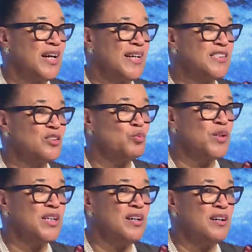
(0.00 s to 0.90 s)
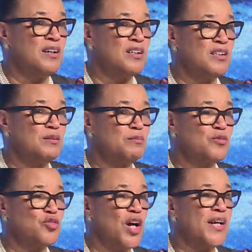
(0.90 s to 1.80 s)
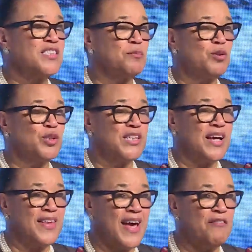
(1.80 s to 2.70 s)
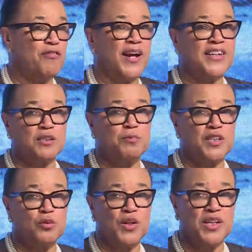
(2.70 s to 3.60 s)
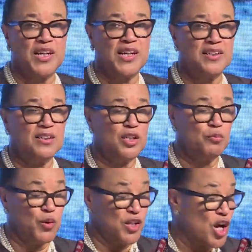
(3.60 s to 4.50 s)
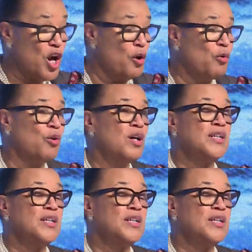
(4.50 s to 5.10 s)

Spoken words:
And we are trying to pull together every expert we know,